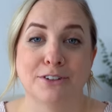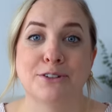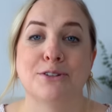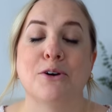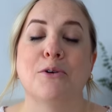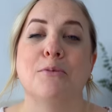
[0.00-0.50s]

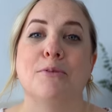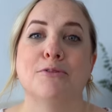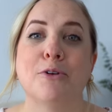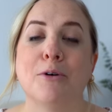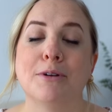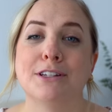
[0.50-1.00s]
So
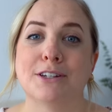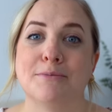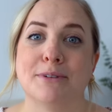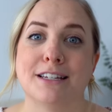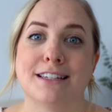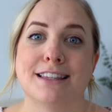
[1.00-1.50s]
before we jump
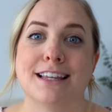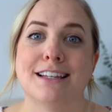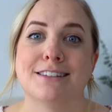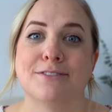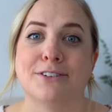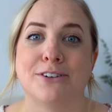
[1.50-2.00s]
into
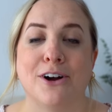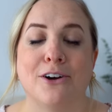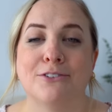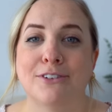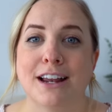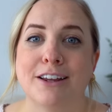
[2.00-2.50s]
things, if you're not
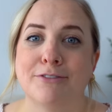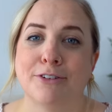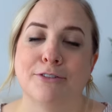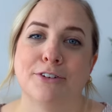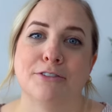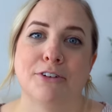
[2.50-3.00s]
already, feel
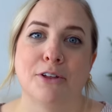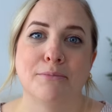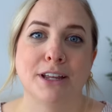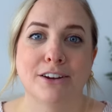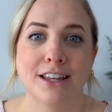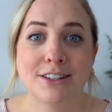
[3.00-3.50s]
free to follow
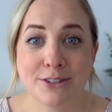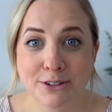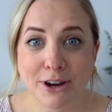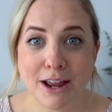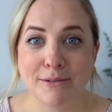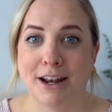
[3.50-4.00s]
me on
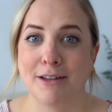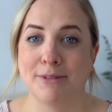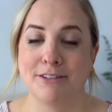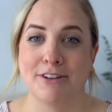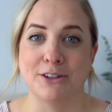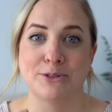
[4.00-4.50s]
Instagram at
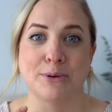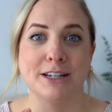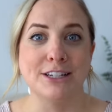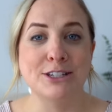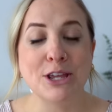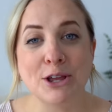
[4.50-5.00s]

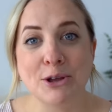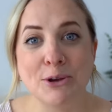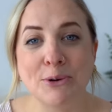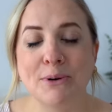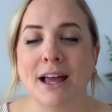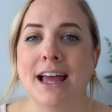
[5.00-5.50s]

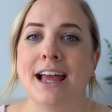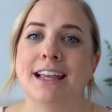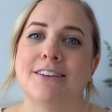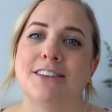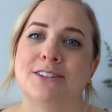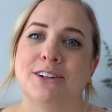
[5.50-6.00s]
emilyfaith22.
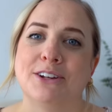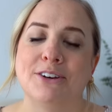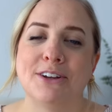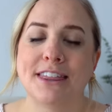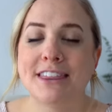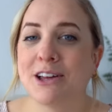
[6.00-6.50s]
Give this video
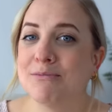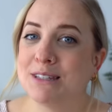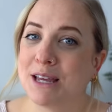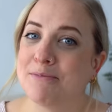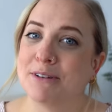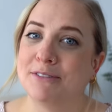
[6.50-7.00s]
a thumbs
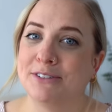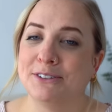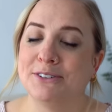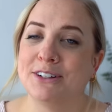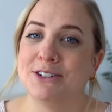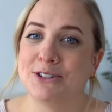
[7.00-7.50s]
up if
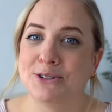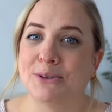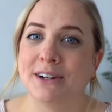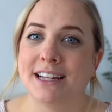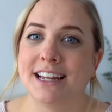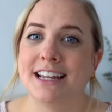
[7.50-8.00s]
you
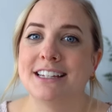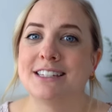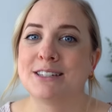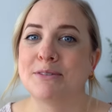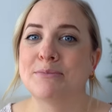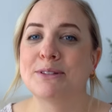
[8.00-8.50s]
enjoy it.
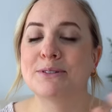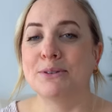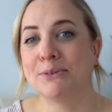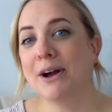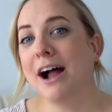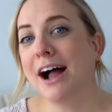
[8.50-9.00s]

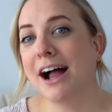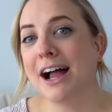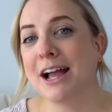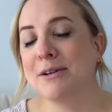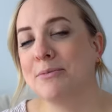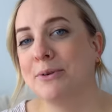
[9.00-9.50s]

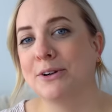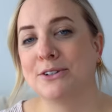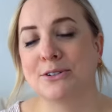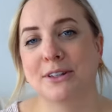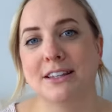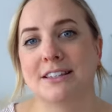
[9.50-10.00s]
Subscribe. We're
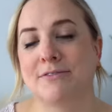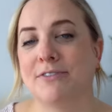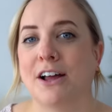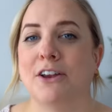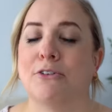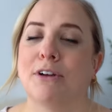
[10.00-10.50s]
doing this
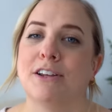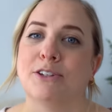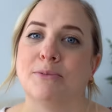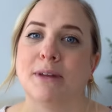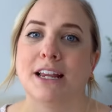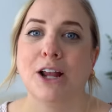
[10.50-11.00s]
fun
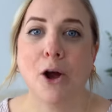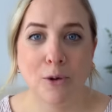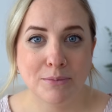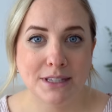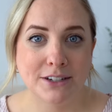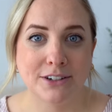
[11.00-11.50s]
rental made
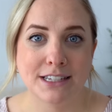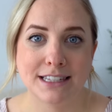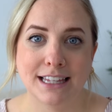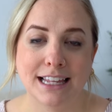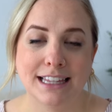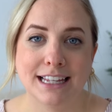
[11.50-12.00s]
home series
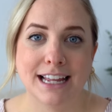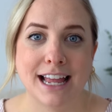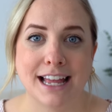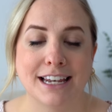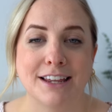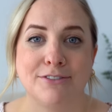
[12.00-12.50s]
lately,
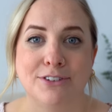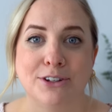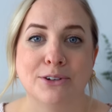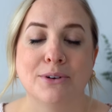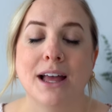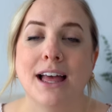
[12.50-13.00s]
and if
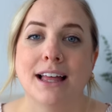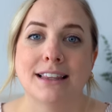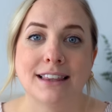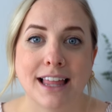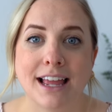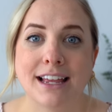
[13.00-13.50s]
you
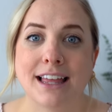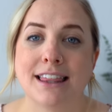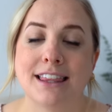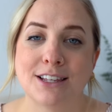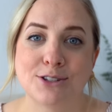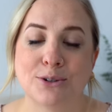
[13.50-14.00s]
like
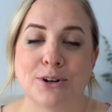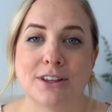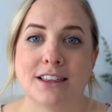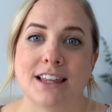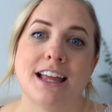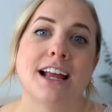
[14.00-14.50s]
this sort of
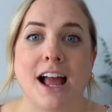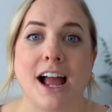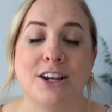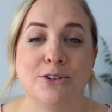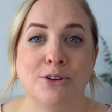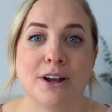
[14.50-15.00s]
thing, I
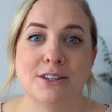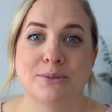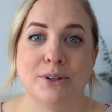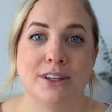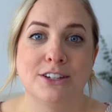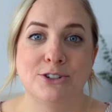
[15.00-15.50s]
know you guys
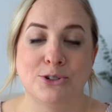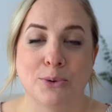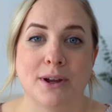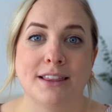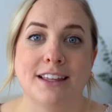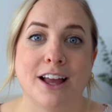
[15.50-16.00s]
will
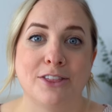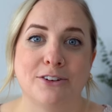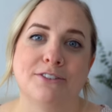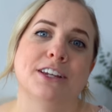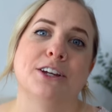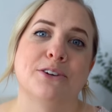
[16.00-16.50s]
enjoy the other
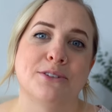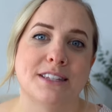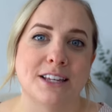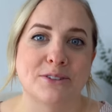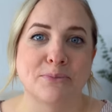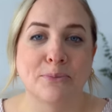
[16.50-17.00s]
videos
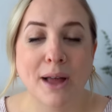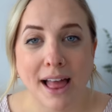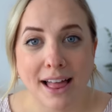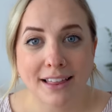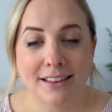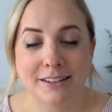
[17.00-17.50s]
as
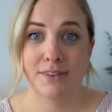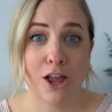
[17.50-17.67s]
well.